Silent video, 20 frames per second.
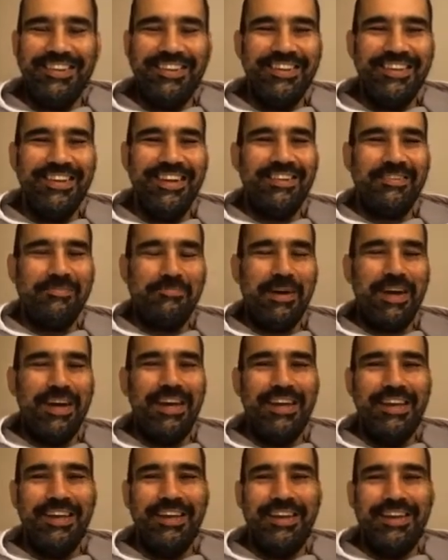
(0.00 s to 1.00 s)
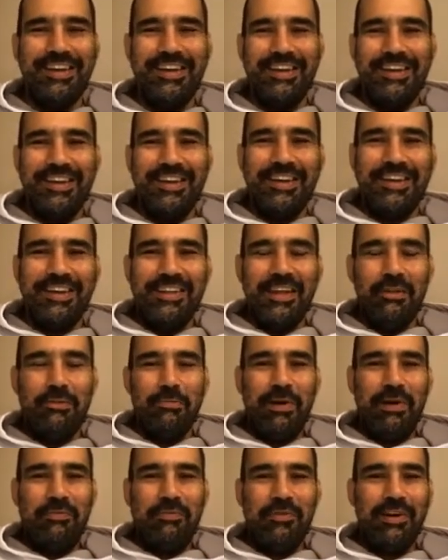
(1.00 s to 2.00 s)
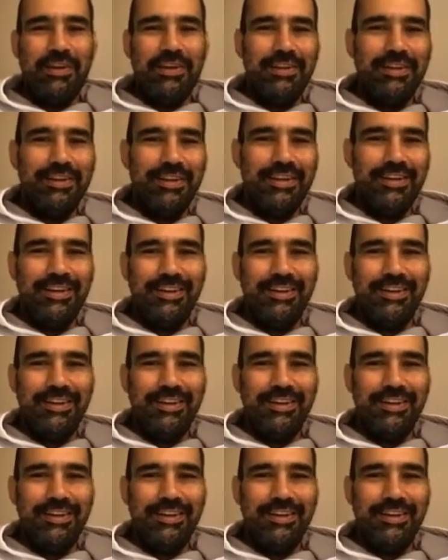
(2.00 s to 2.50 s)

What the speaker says: That's my fun. Yeah.